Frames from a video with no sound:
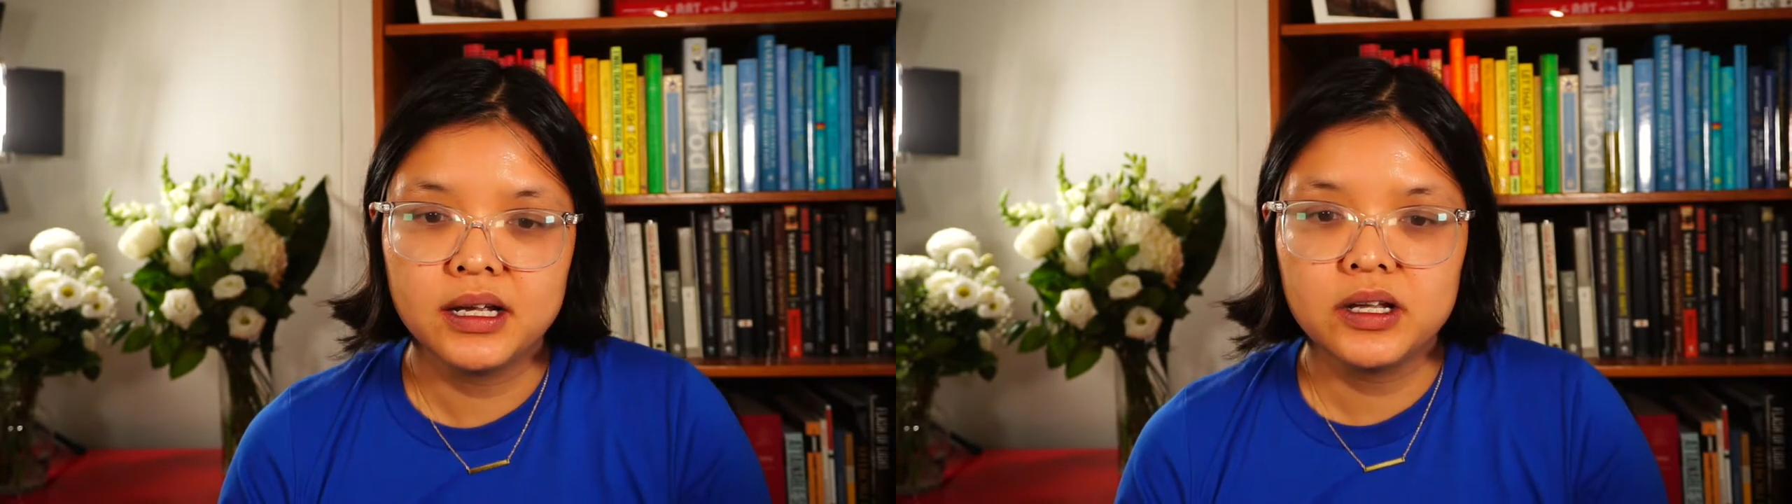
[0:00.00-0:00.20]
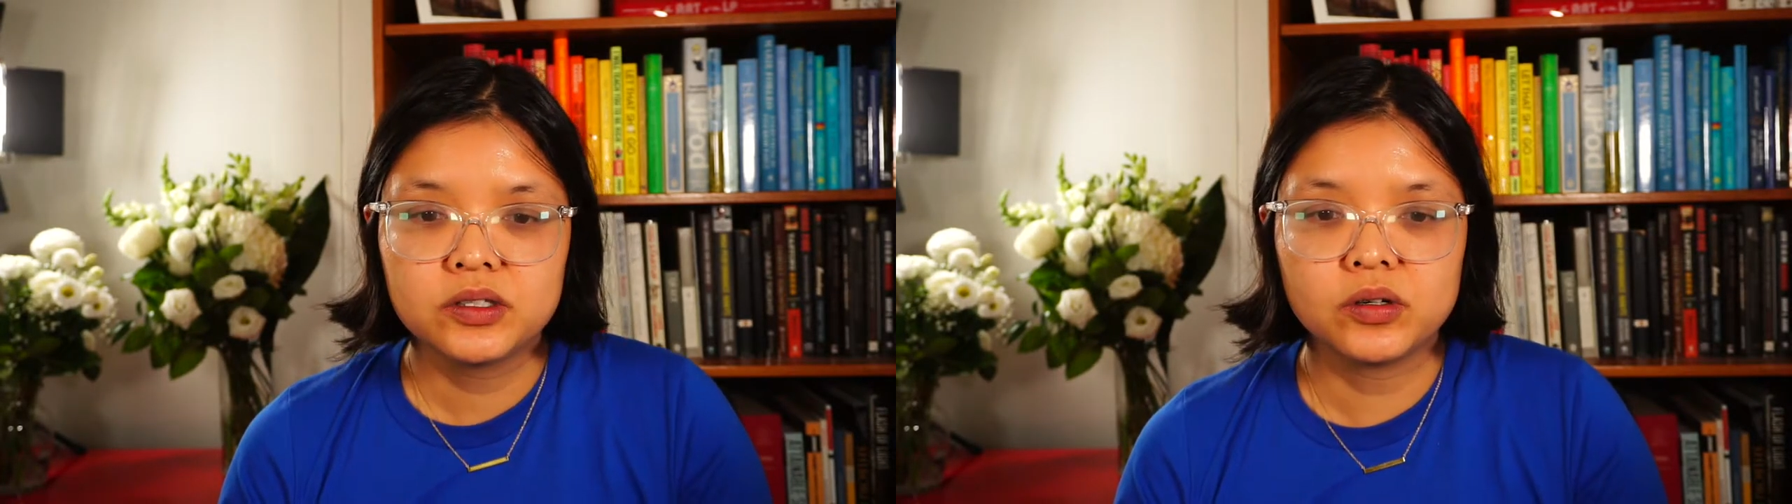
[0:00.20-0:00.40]

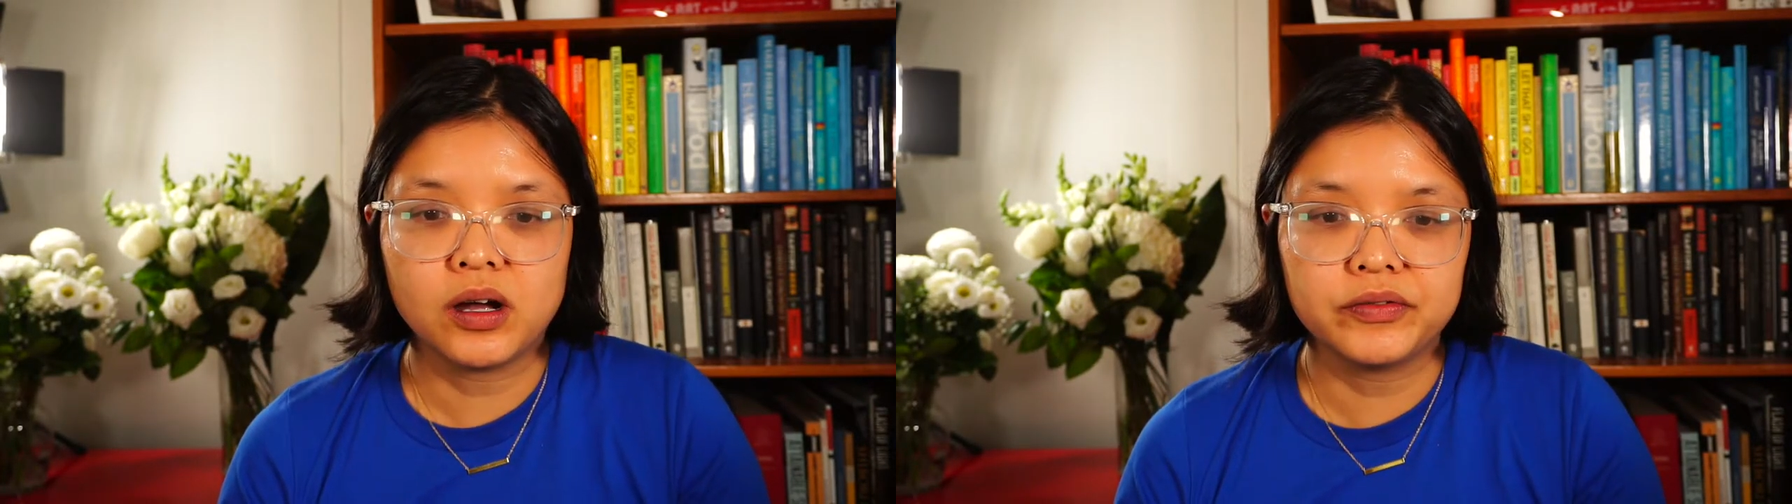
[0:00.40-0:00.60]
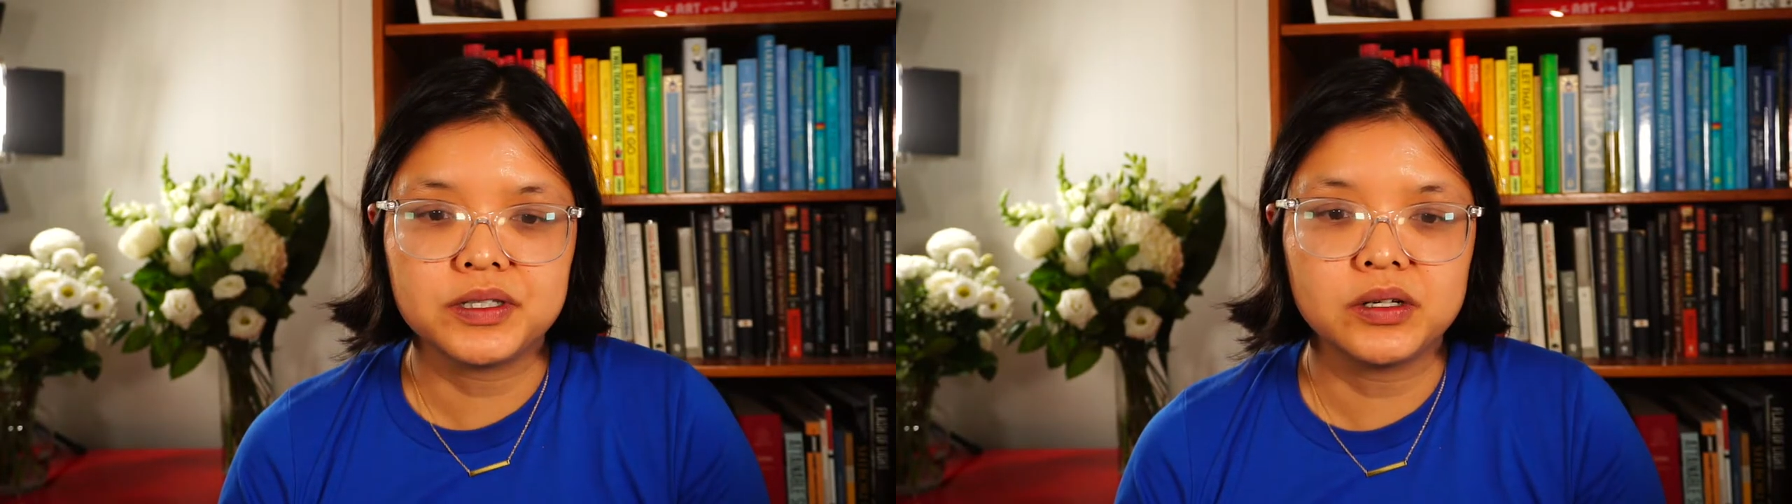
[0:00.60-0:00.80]
So
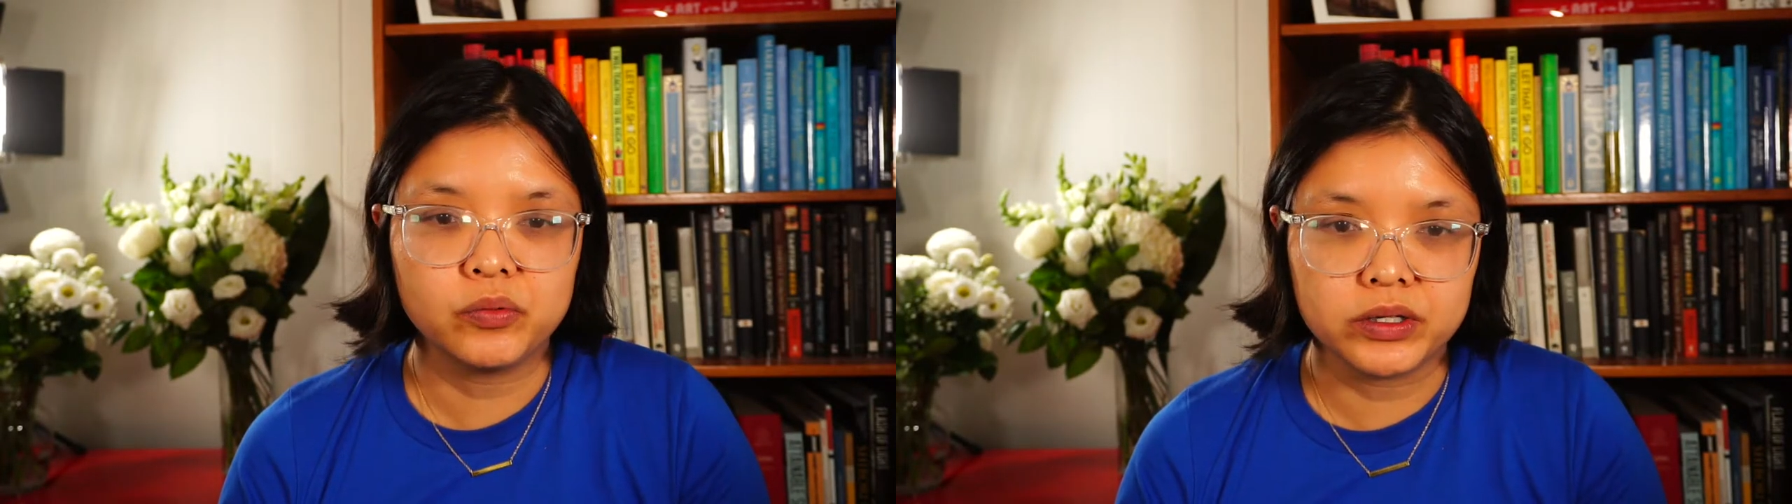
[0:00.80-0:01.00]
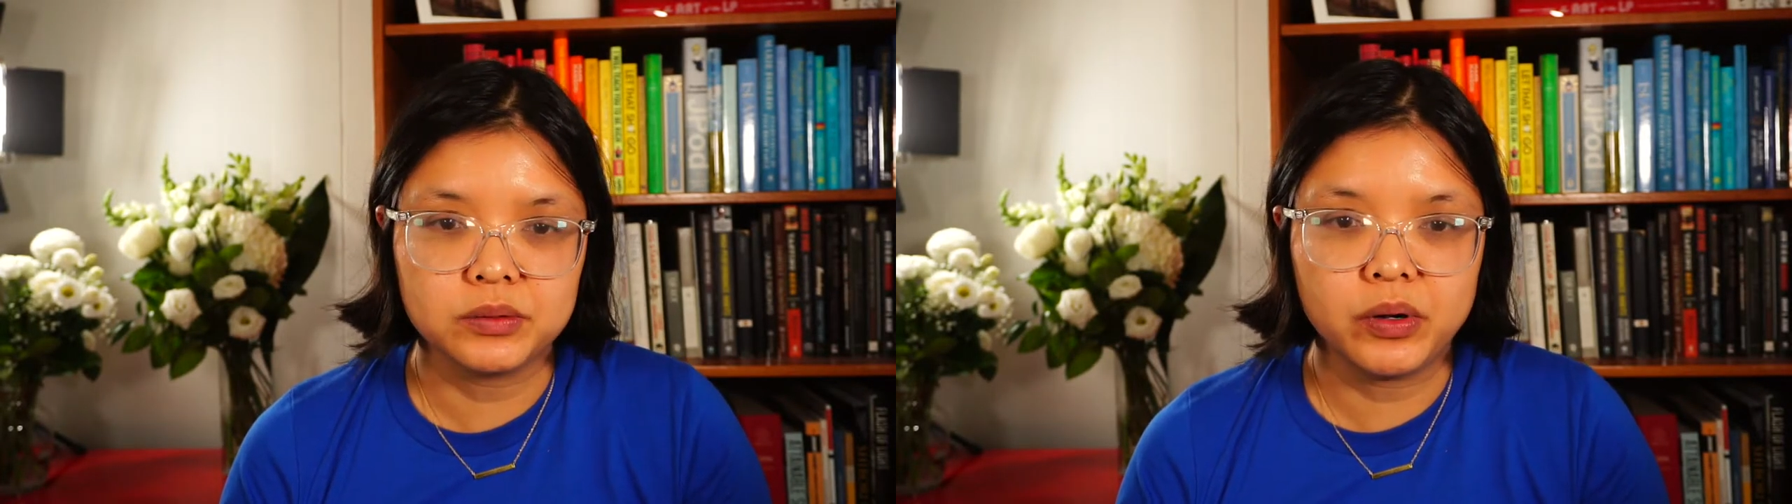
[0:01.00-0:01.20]
obviously, it
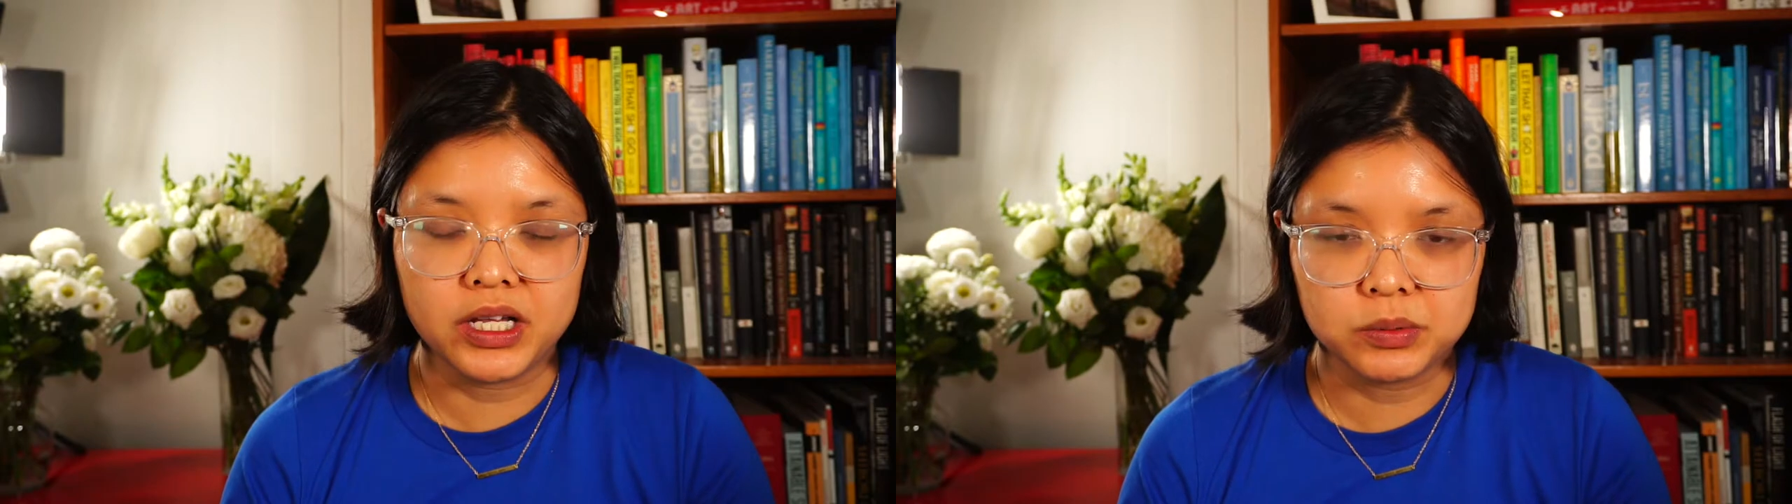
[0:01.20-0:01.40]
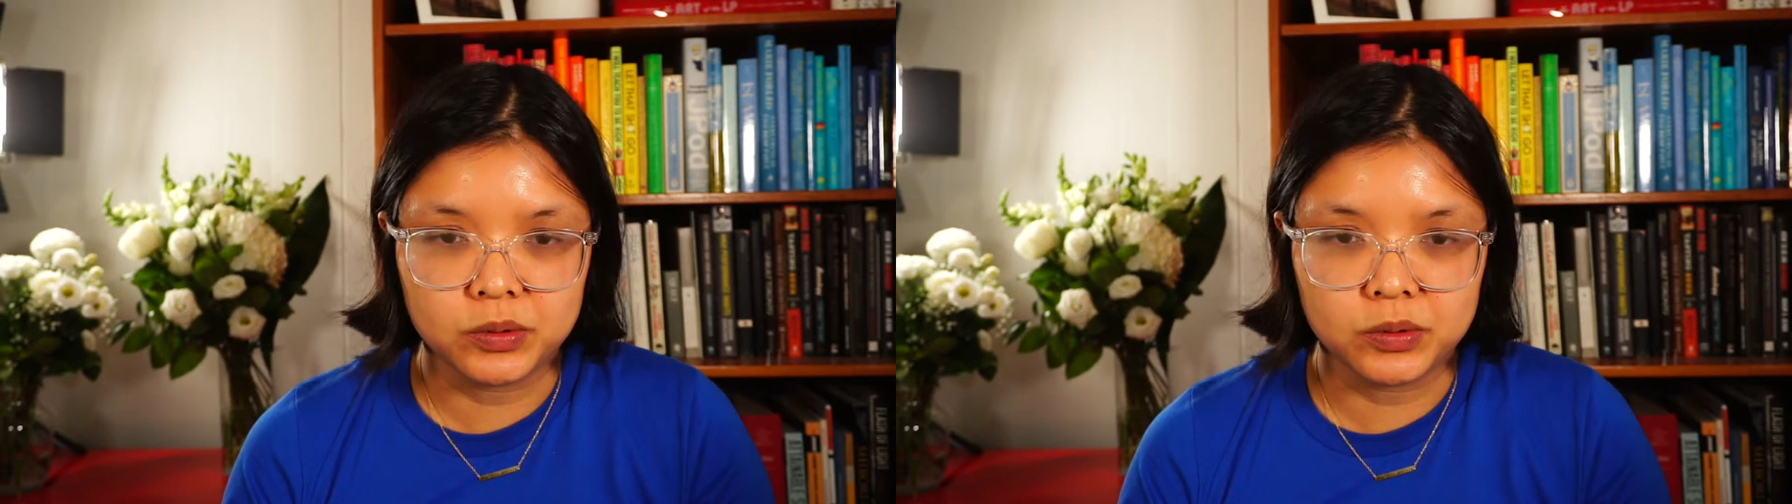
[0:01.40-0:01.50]
wasn't possible